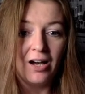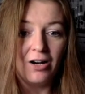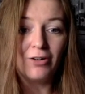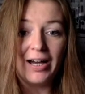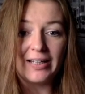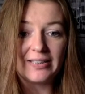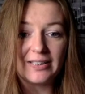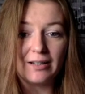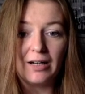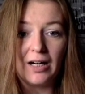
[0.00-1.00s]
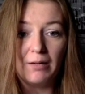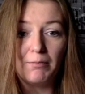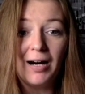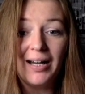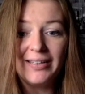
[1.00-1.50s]
All right,
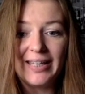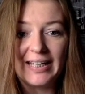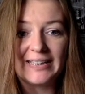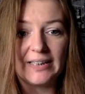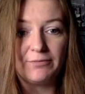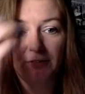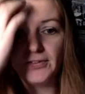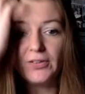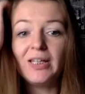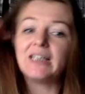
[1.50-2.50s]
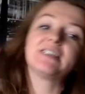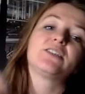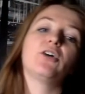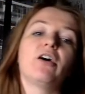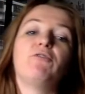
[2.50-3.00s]
my next tip for you is
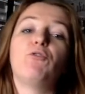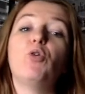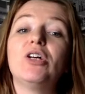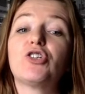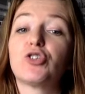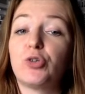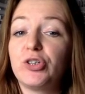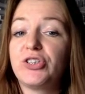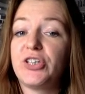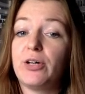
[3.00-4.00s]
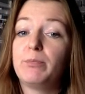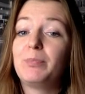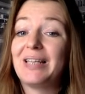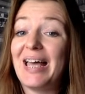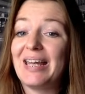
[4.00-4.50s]
to avoid short-term
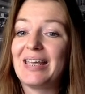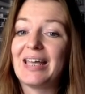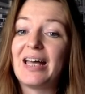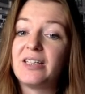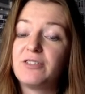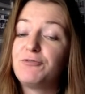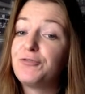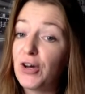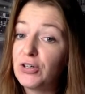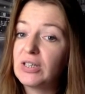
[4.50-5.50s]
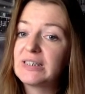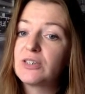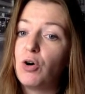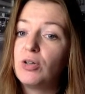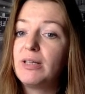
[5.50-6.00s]
planning and focus
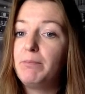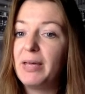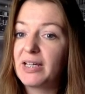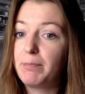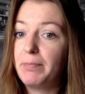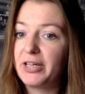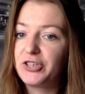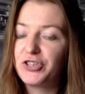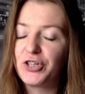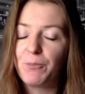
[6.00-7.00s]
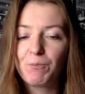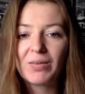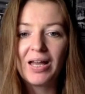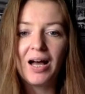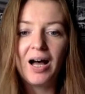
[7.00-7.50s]
on a big picture.
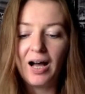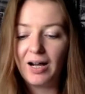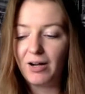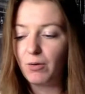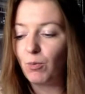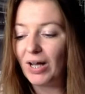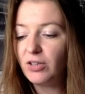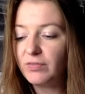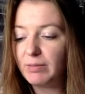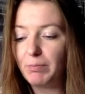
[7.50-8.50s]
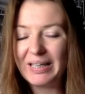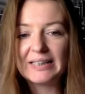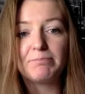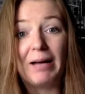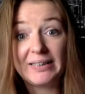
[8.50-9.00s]
One of the
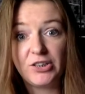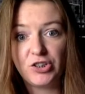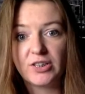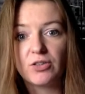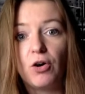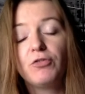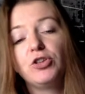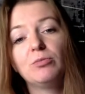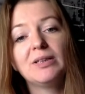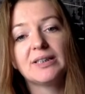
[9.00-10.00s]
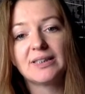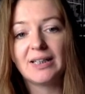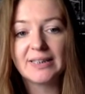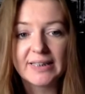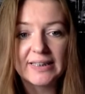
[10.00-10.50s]
biggest messages of human
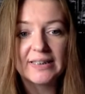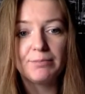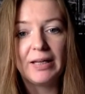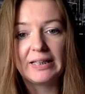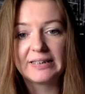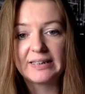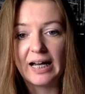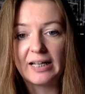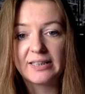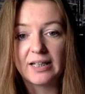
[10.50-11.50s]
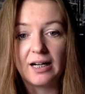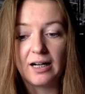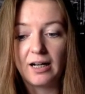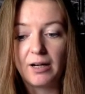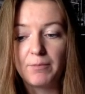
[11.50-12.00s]
design system is that
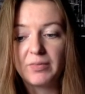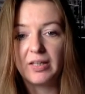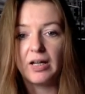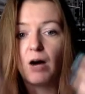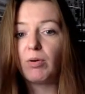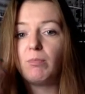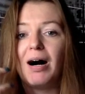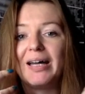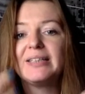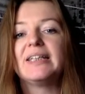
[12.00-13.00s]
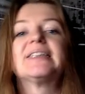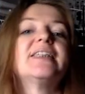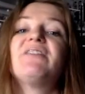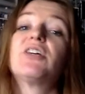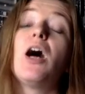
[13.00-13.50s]
our mind is
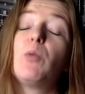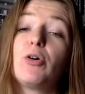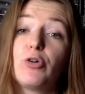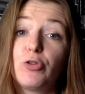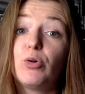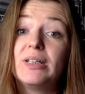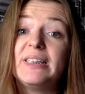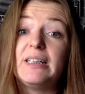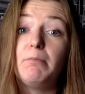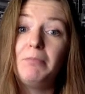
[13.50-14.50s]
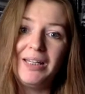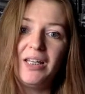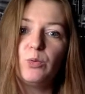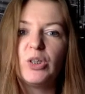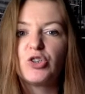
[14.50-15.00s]
never our authority,
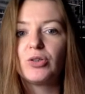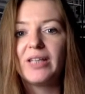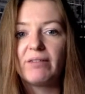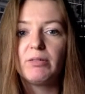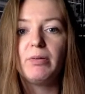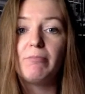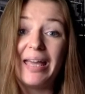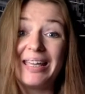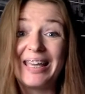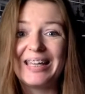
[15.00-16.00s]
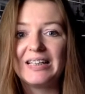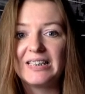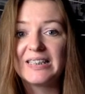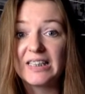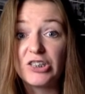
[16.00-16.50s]
meaning we should never be making
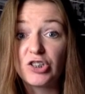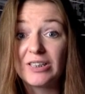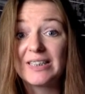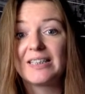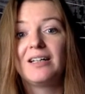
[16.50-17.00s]
decisions